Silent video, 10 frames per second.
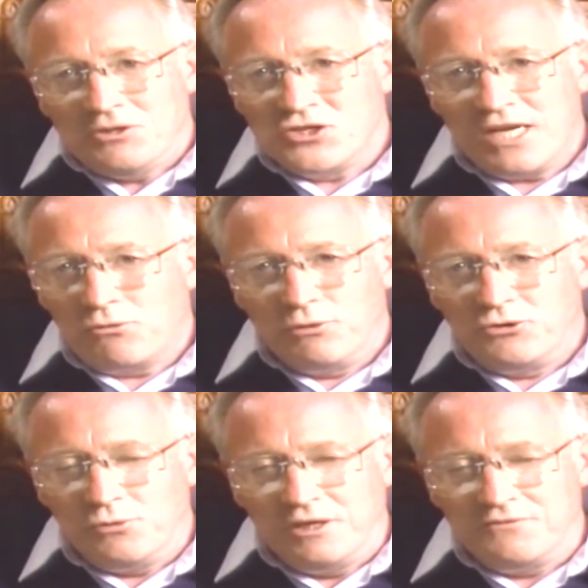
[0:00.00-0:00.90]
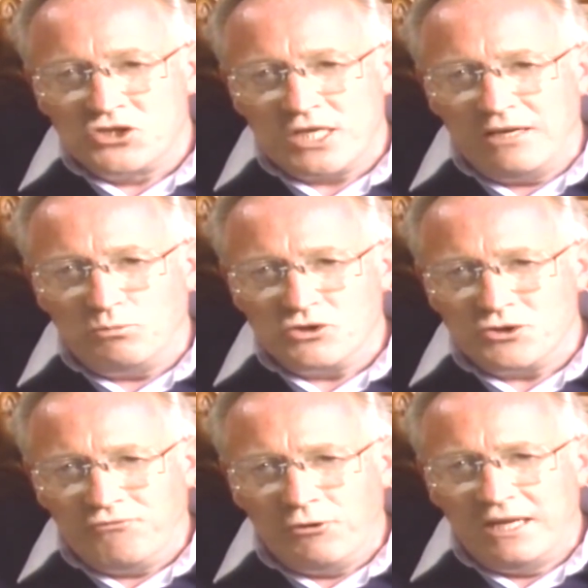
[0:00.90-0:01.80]
the Secretary of State
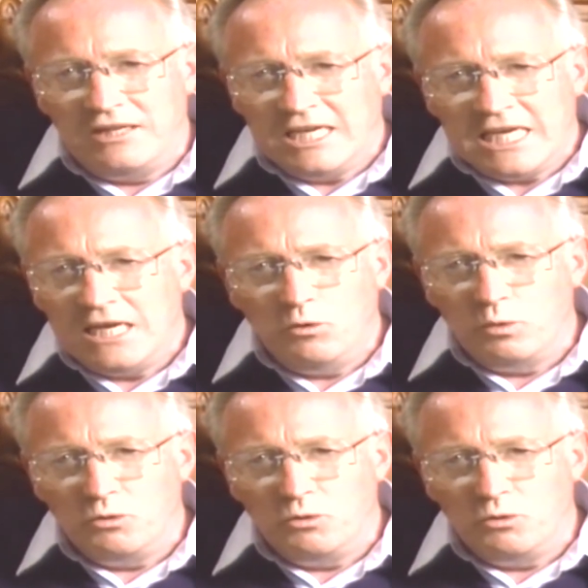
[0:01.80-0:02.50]
was afraid the king